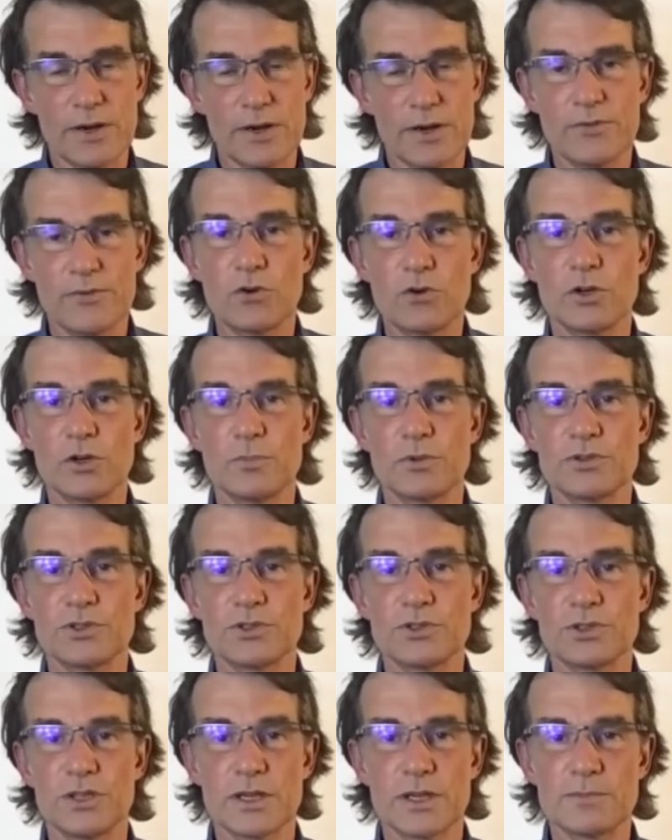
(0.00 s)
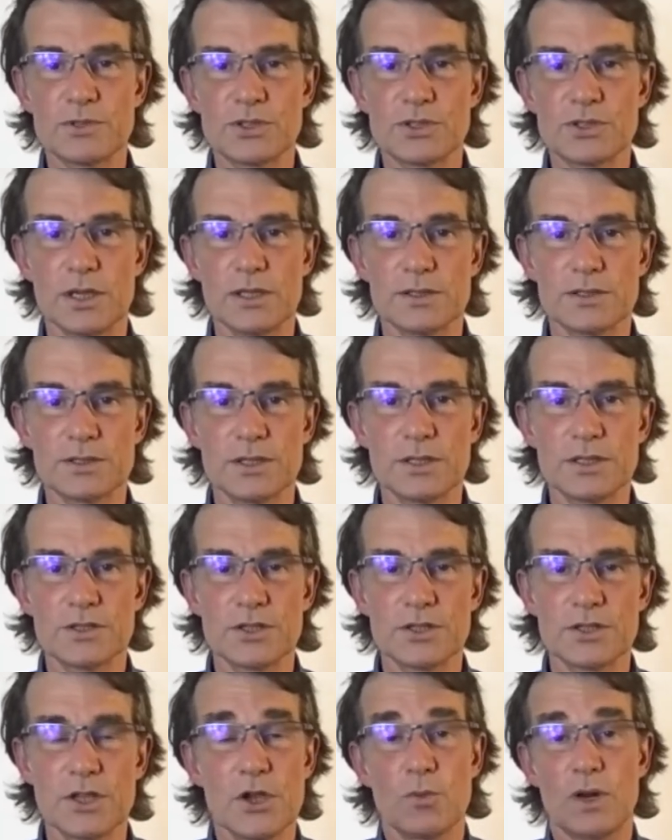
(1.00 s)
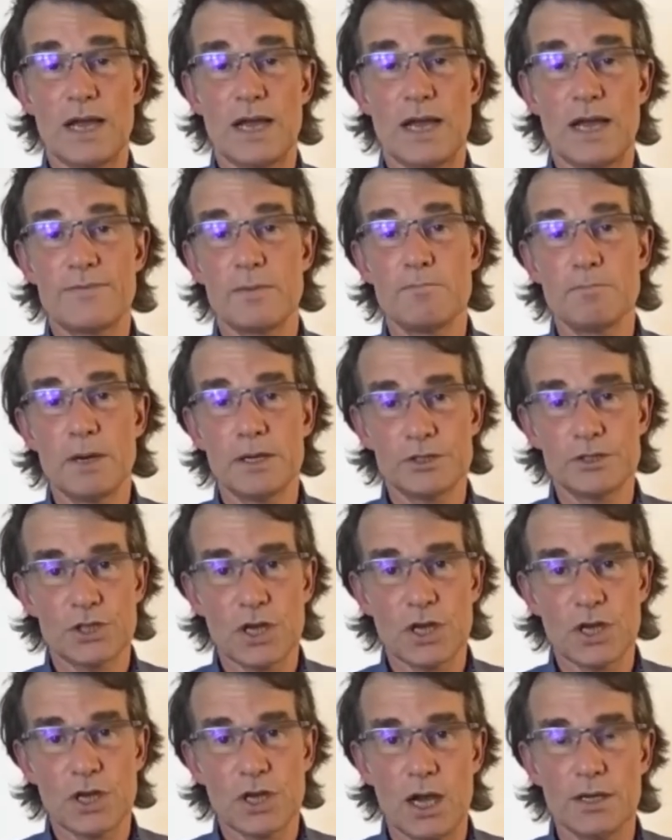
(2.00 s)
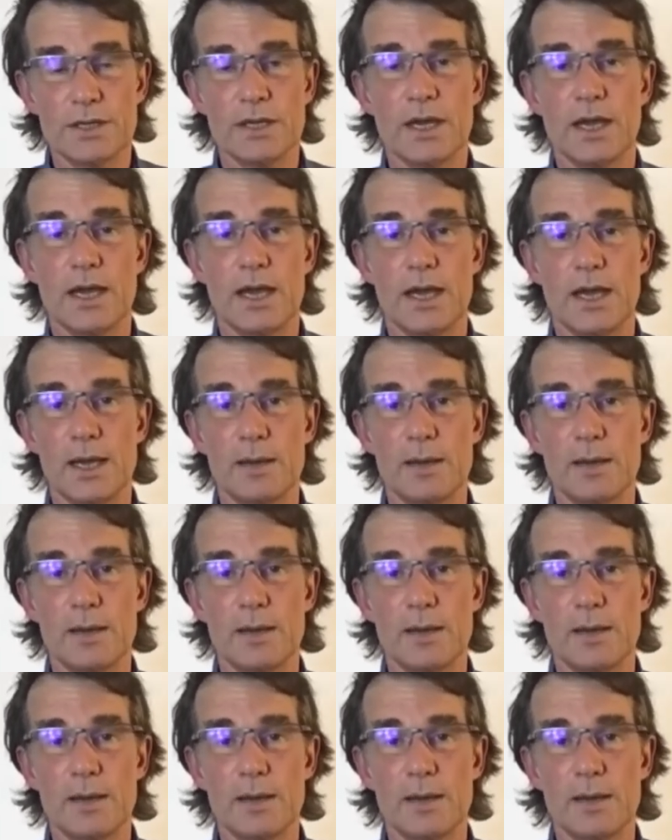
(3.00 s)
very vulnerable circumstances will have a much harder